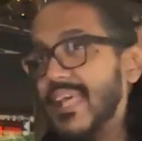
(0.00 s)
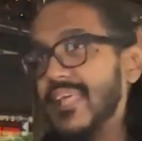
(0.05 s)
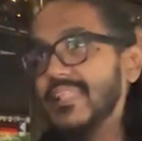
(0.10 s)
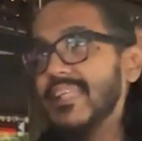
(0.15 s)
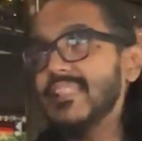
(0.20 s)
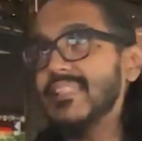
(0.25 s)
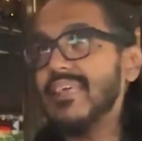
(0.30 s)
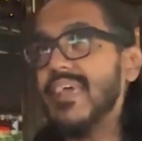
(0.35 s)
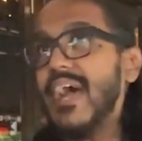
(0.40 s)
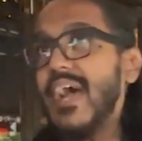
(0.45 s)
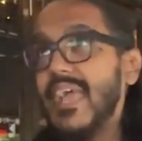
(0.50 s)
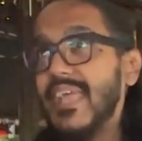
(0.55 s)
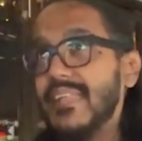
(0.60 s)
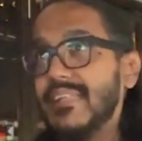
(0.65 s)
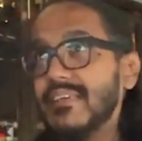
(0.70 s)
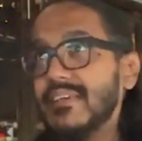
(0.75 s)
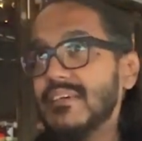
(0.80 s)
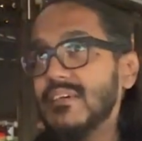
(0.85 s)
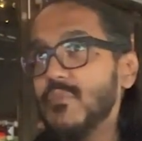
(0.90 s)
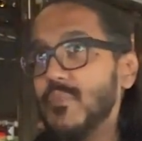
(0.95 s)
And then the
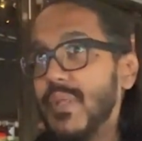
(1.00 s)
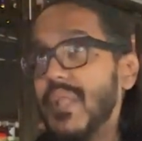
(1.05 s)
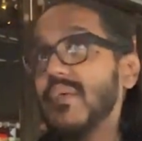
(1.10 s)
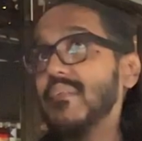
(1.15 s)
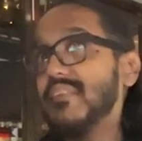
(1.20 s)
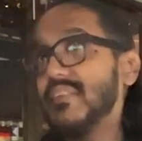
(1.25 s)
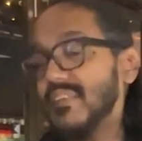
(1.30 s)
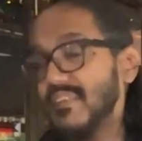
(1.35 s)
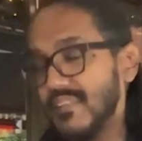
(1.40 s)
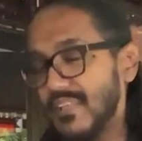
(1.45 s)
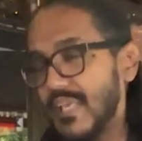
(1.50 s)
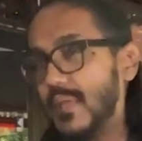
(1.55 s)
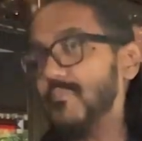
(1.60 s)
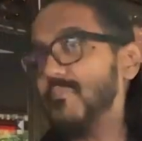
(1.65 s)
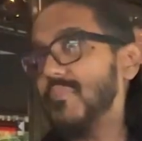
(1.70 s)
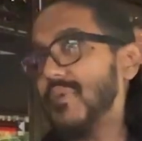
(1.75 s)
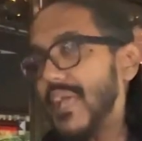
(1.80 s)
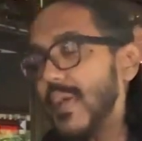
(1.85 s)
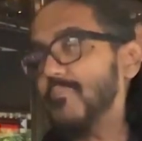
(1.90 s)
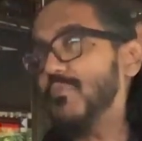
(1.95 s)
idea, when I
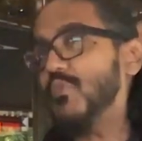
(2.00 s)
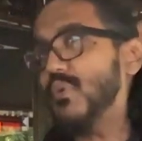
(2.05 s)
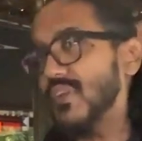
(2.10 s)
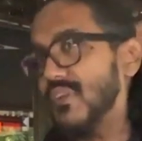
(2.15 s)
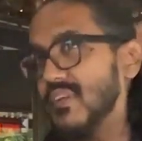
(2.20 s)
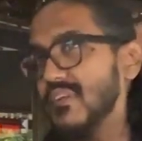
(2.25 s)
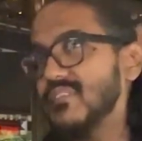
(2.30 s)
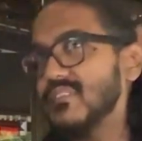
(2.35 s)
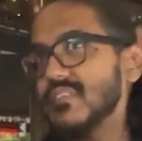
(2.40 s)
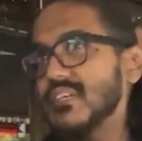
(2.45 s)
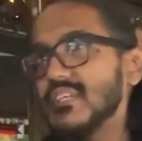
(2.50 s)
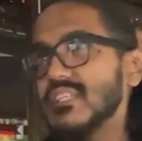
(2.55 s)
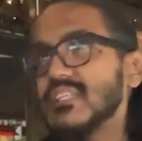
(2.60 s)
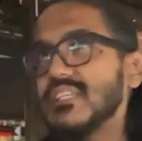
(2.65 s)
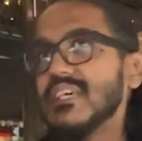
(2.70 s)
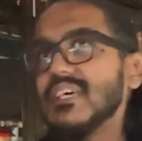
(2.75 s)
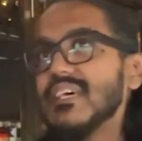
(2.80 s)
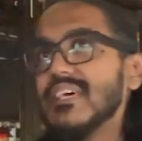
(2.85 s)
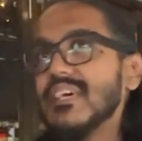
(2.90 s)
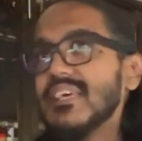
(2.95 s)
kept doing research,
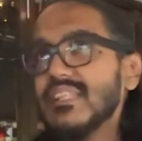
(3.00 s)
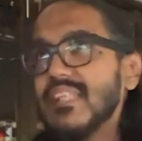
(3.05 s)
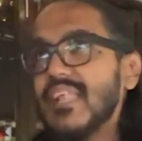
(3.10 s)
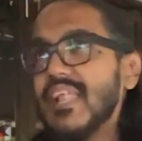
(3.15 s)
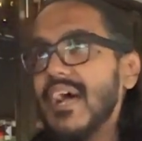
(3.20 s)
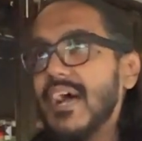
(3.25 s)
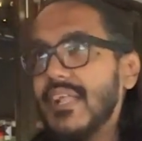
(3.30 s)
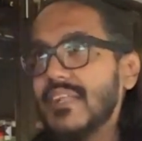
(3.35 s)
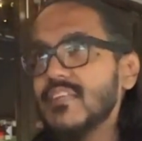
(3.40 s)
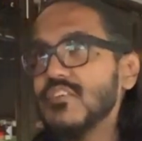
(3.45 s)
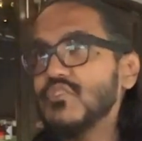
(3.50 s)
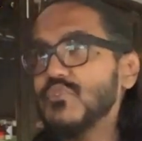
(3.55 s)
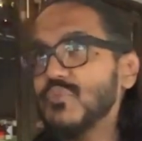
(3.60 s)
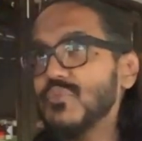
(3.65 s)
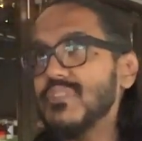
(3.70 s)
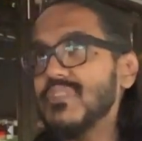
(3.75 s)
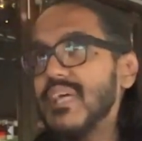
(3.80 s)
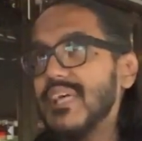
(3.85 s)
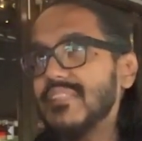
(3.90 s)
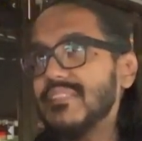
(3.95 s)
then I understood
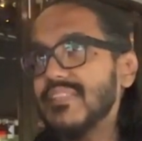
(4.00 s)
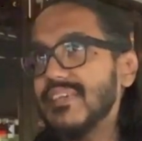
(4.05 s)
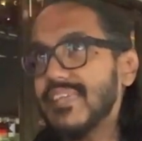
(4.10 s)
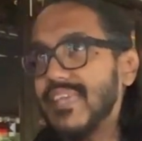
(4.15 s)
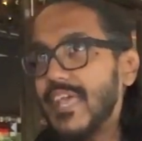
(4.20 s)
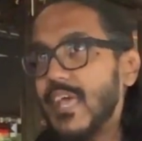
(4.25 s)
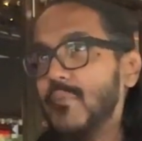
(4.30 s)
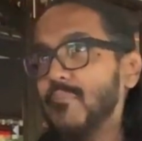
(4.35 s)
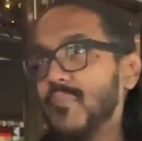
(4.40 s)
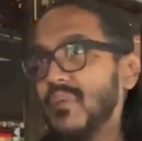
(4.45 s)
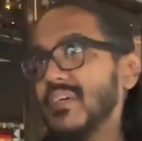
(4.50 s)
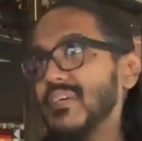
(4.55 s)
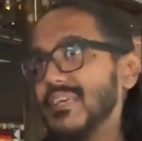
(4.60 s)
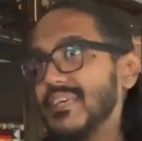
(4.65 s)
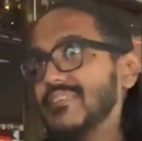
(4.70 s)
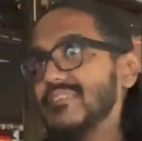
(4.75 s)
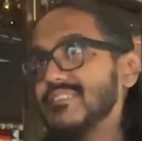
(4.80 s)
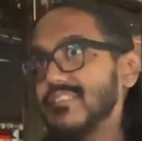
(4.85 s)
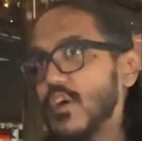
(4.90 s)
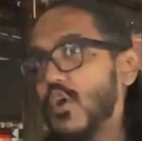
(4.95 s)
that the camera
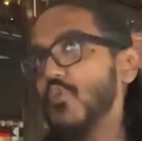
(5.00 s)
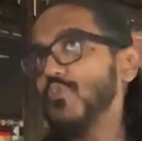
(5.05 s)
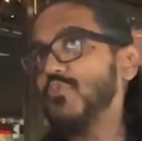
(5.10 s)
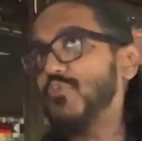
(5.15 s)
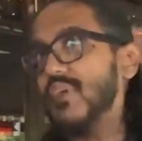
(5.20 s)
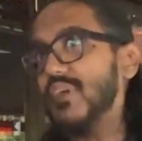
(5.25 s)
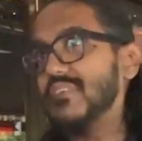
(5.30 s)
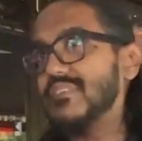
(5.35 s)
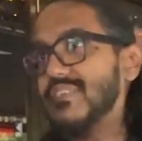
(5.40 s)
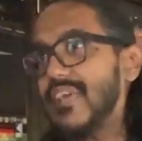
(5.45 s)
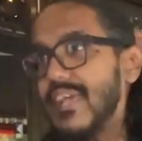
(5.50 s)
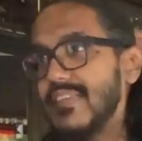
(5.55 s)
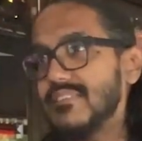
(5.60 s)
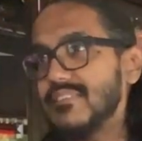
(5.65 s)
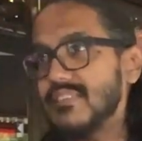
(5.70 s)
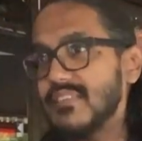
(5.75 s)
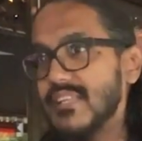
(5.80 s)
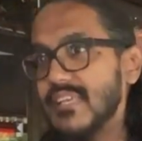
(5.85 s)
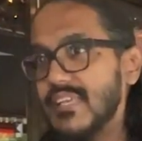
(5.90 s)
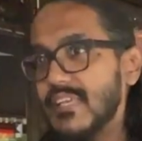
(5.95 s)
itself is
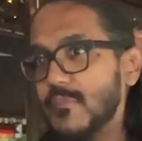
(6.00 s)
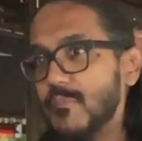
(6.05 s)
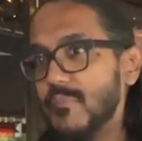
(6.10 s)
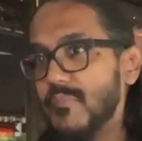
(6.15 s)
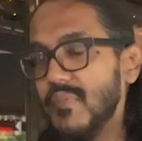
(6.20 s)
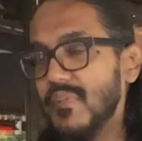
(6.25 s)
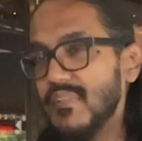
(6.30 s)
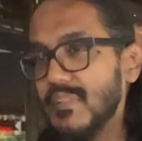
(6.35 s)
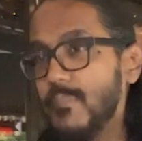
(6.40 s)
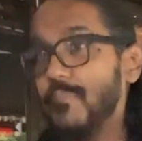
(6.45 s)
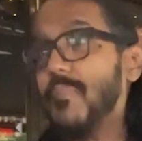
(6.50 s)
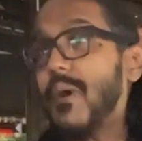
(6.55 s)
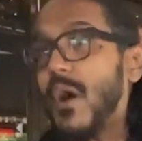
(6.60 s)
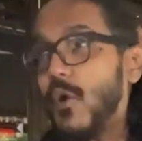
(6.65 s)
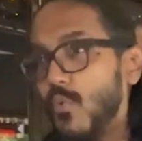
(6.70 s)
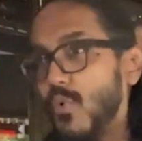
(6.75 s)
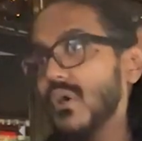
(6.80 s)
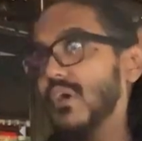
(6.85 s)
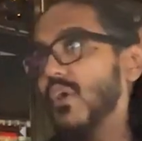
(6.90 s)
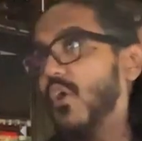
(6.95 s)
actually, the
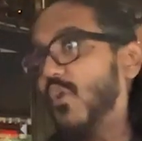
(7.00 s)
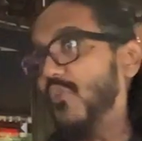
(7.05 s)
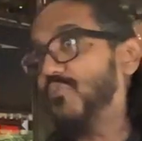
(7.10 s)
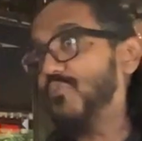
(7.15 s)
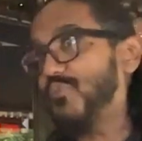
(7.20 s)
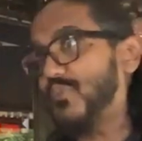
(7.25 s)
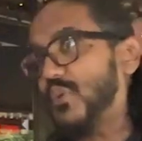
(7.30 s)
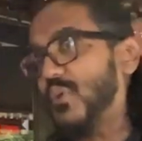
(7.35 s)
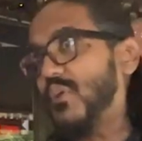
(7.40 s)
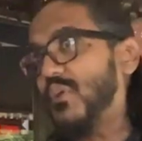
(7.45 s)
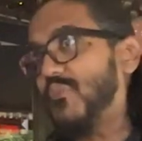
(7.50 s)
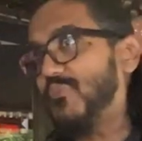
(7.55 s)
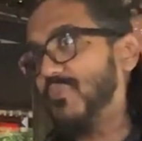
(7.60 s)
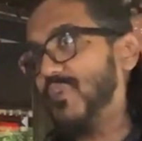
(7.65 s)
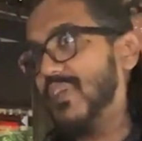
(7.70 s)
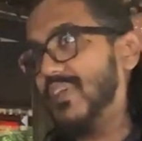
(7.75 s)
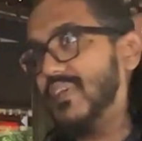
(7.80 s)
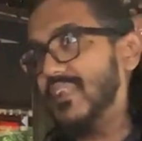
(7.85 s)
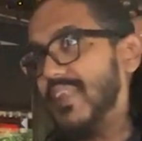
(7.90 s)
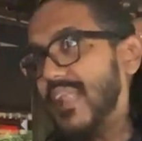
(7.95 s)
power of
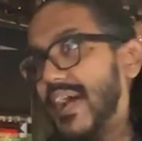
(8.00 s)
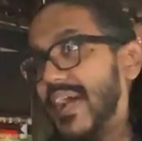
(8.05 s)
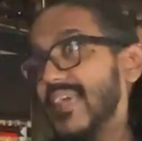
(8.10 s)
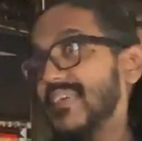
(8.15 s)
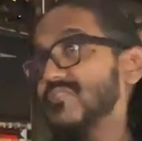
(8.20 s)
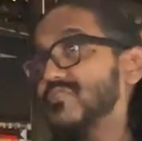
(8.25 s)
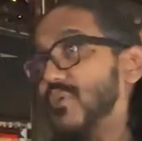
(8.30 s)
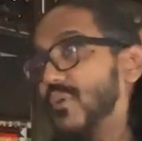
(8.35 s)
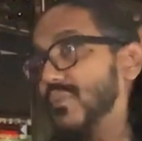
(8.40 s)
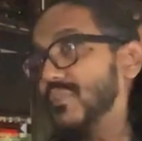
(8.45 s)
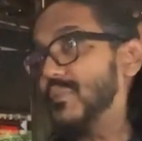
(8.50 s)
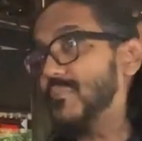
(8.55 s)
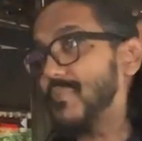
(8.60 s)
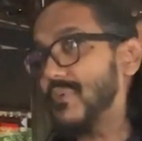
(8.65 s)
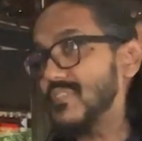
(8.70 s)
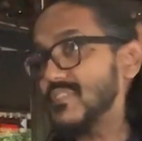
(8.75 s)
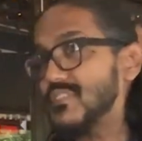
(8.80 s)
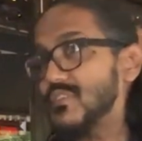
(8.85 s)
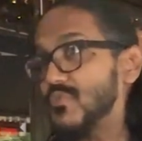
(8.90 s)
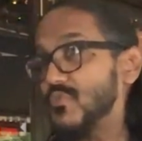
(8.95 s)
photography lies on the
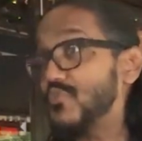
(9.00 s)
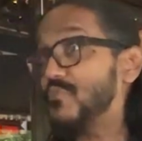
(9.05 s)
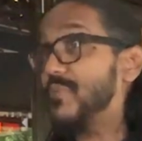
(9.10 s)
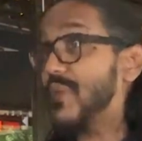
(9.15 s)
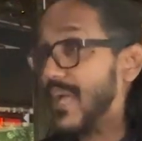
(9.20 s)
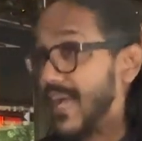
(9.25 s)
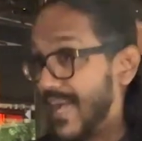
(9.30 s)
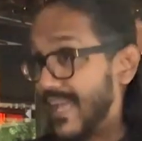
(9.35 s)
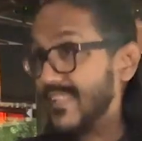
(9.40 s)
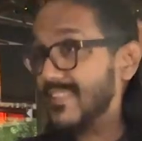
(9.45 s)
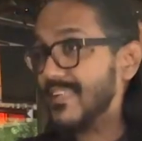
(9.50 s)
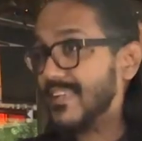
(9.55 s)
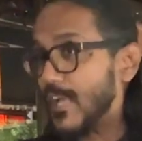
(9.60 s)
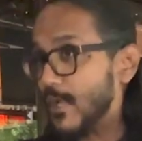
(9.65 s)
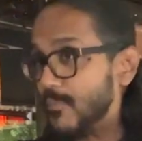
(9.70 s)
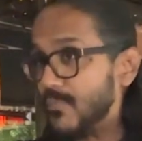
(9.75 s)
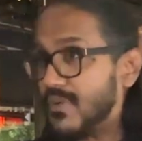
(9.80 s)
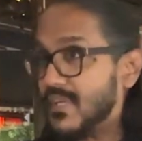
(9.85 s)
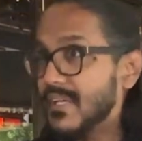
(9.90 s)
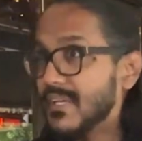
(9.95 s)
person who's behind the
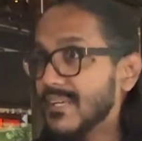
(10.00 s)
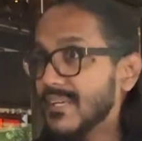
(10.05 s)
camera.